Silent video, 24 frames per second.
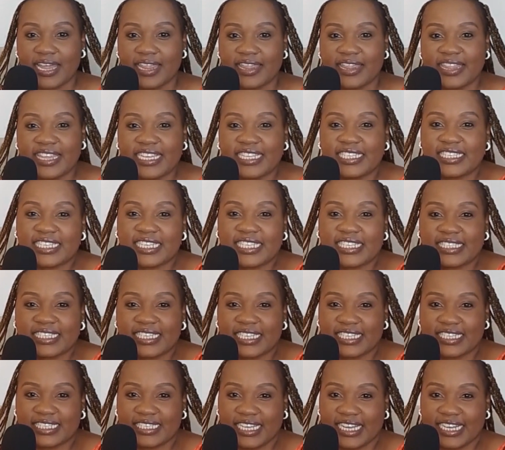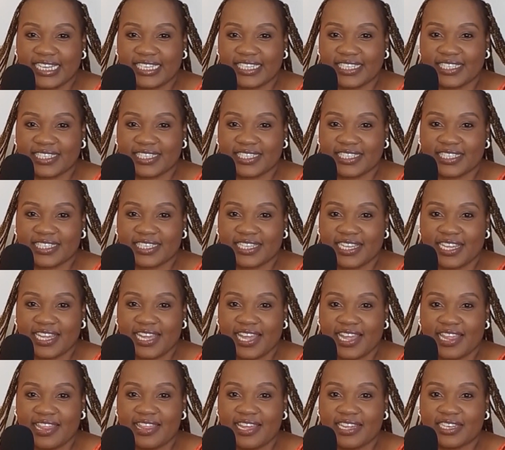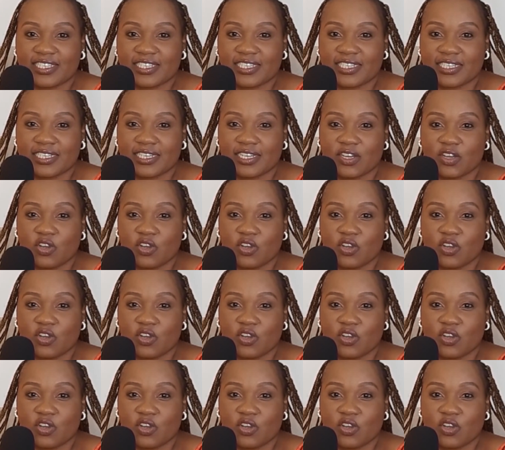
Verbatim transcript: this is the size that